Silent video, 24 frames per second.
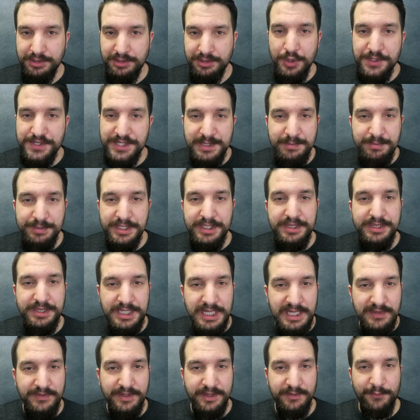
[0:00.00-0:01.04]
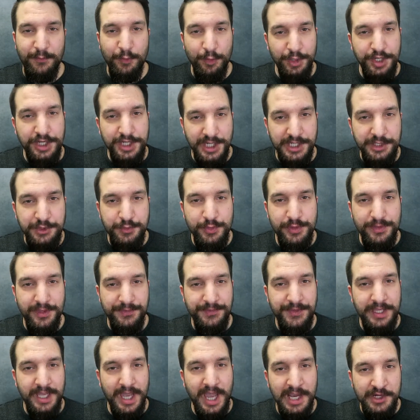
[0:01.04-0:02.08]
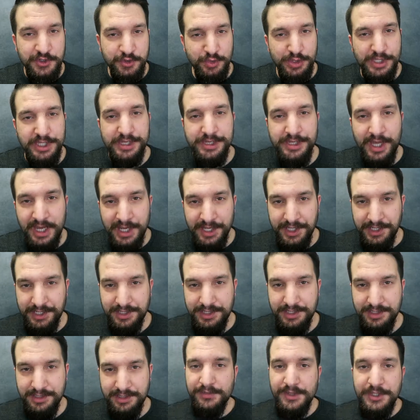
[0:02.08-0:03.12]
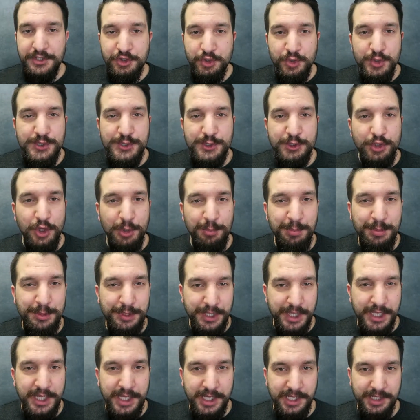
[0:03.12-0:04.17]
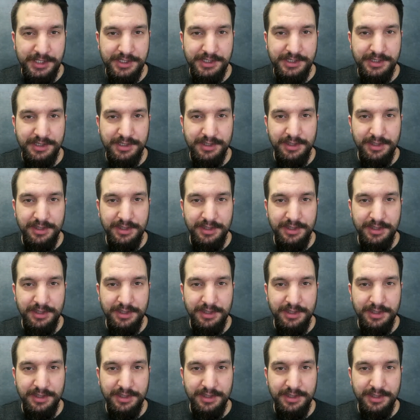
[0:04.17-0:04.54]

or simply leaving for a country that they actually like, they choose to complain